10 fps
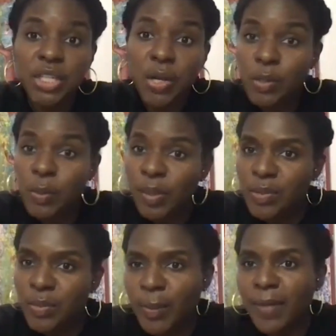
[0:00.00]
she also
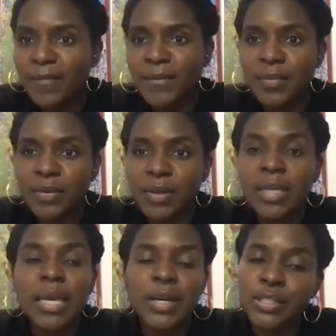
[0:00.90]
plays one of my
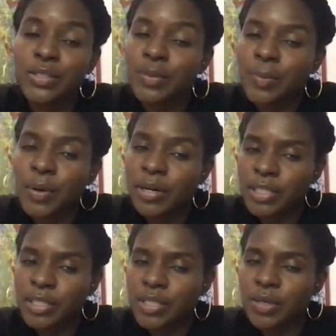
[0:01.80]
favorite characters from
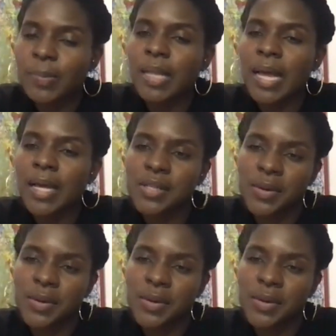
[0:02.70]
Orange is the New Black.